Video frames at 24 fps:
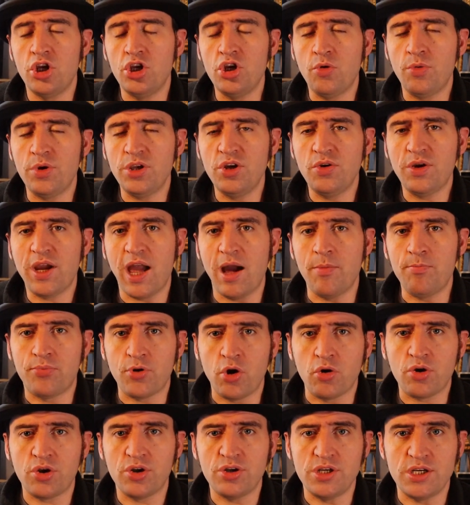know when you get a
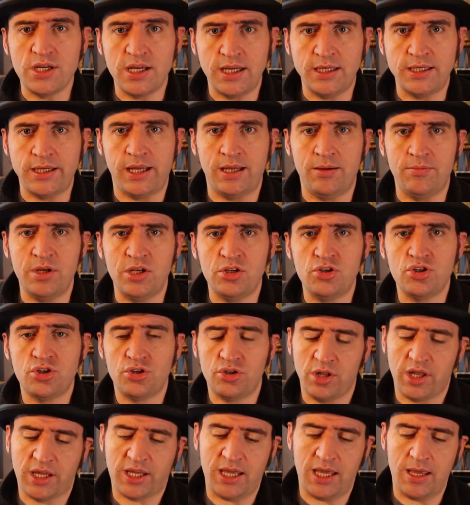broken image,
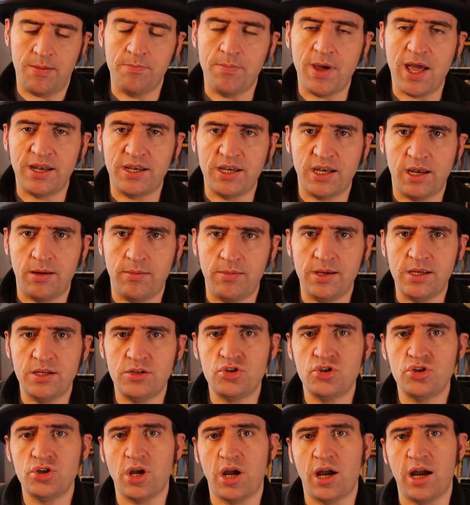you like embed an
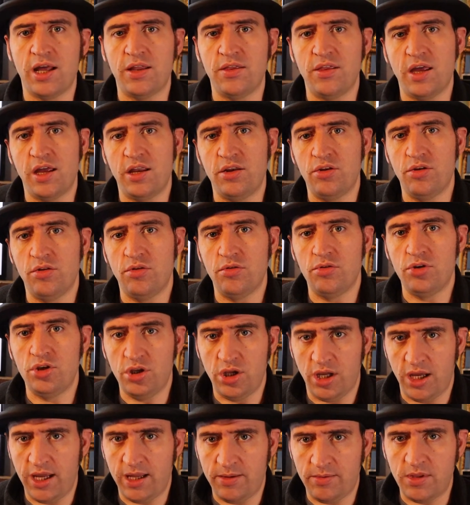image and then
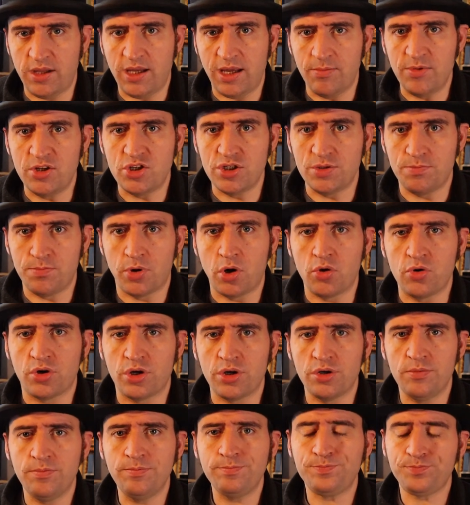the image is
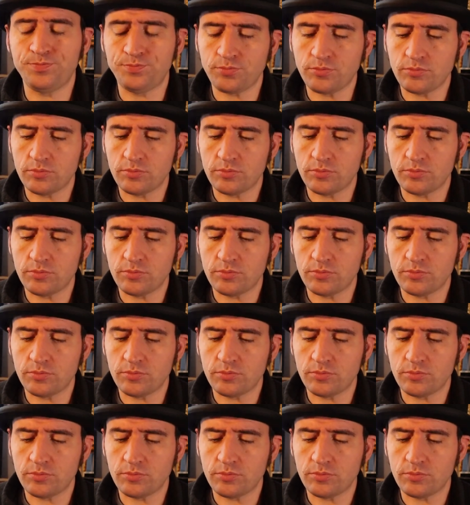broken.